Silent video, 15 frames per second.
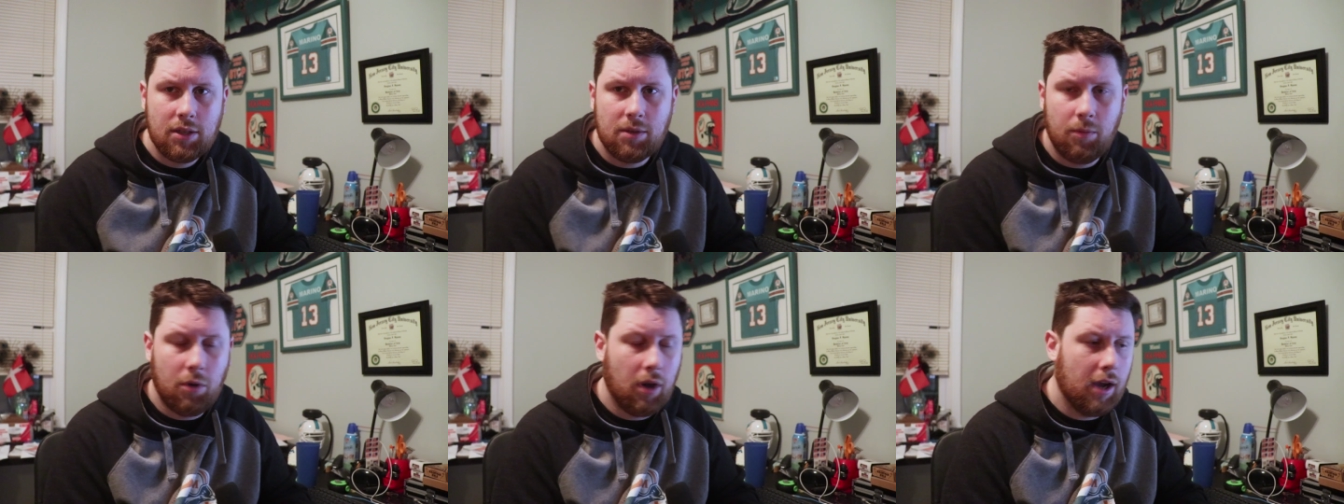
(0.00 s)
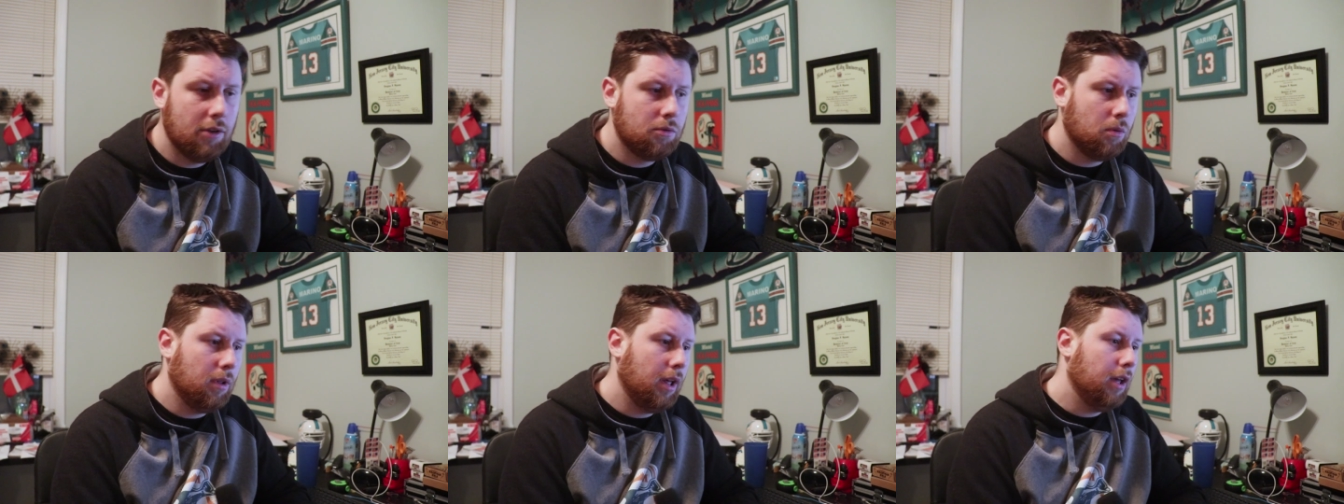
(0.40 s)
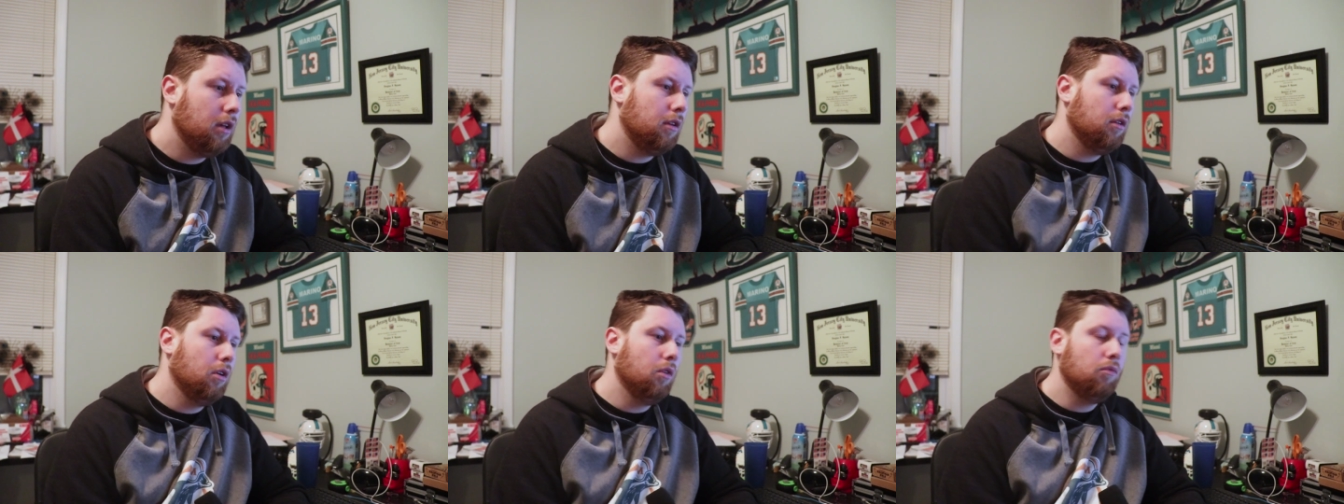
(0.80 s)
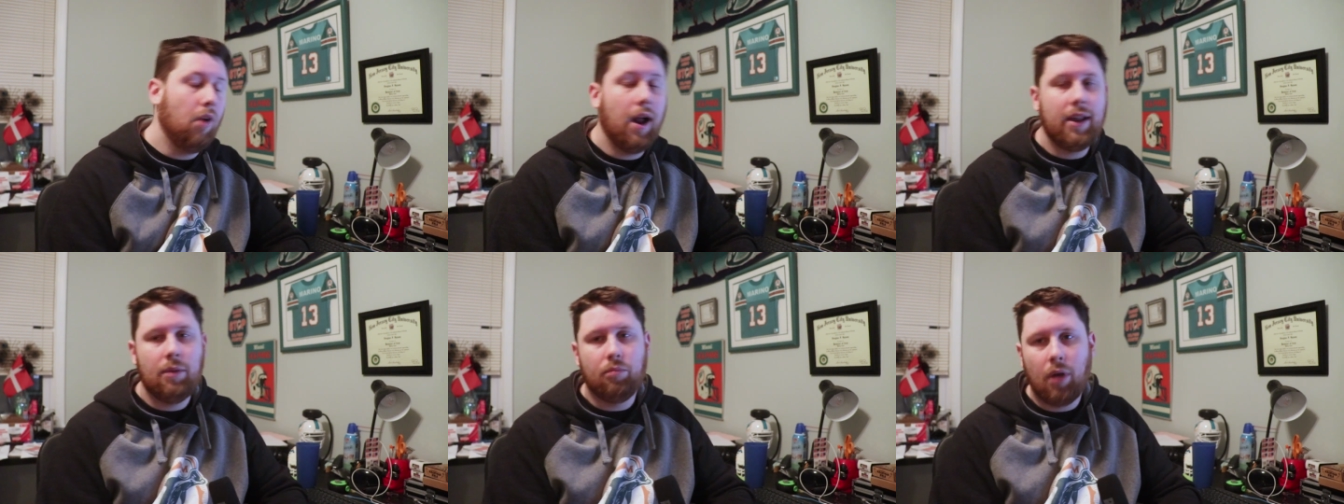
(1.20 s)
Some of you guys were like, you know,
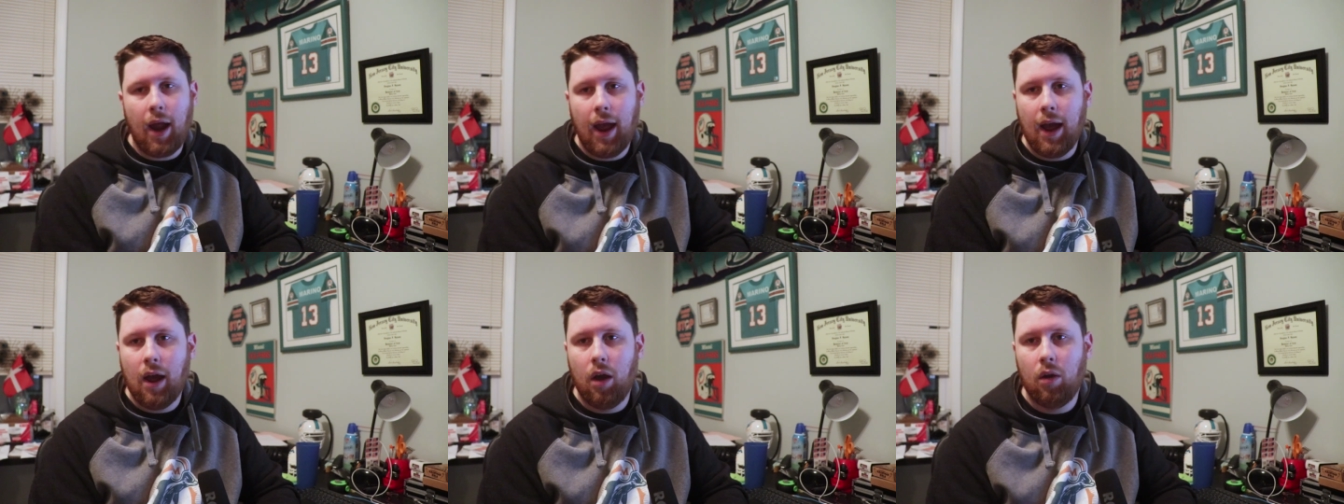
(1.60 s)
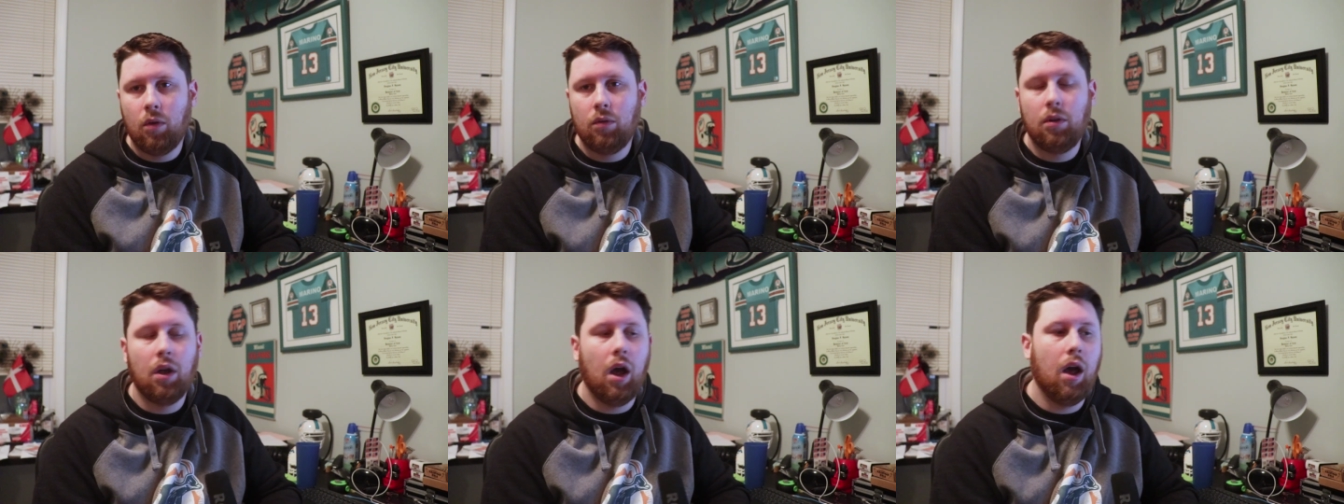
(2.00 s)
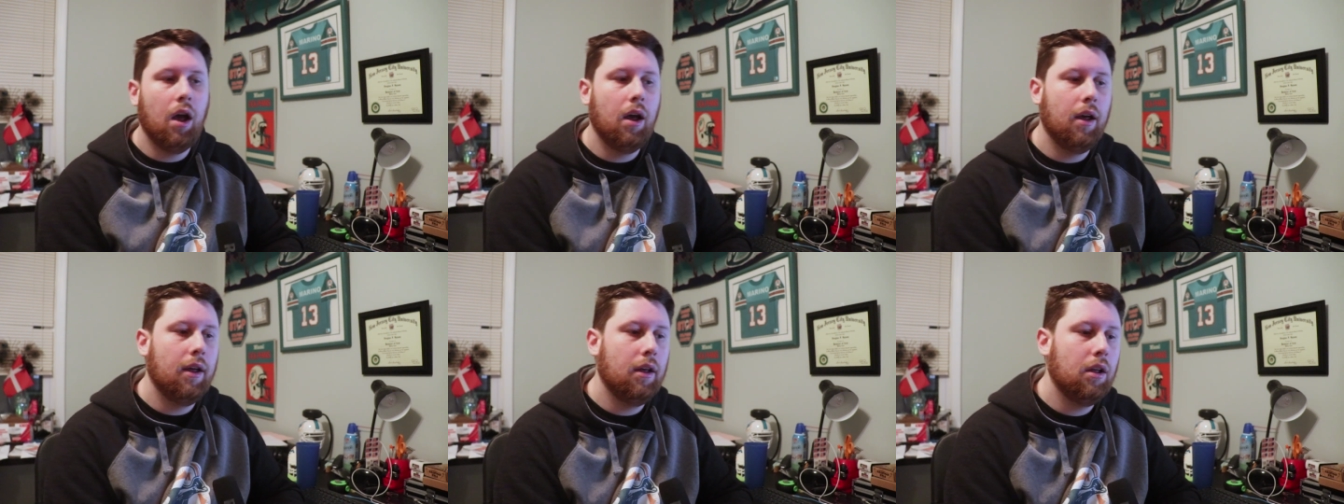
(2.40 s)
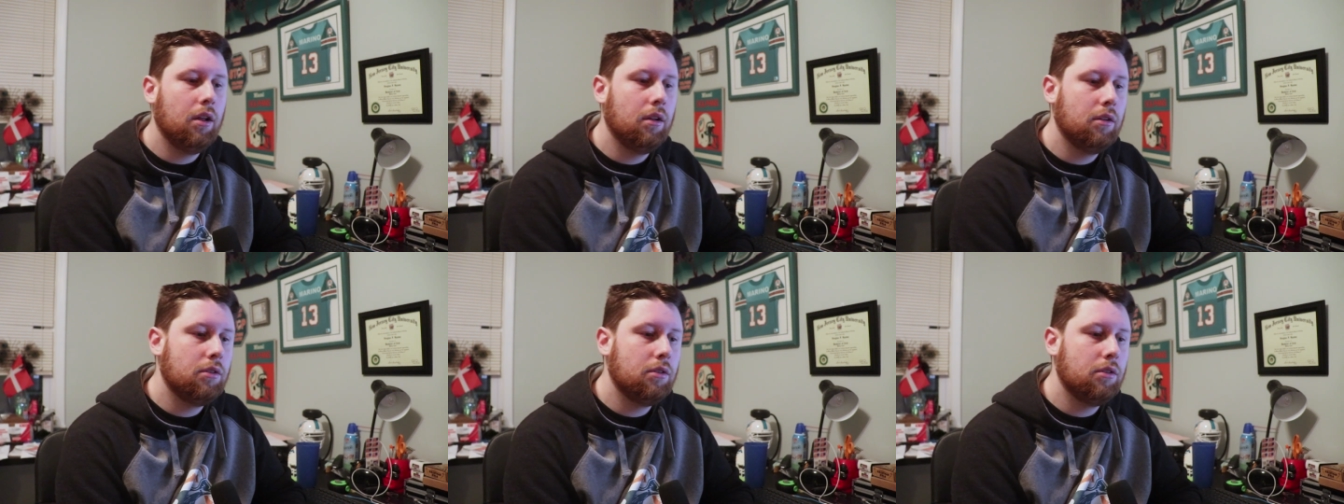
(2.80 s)
Ronnie Brown, uh,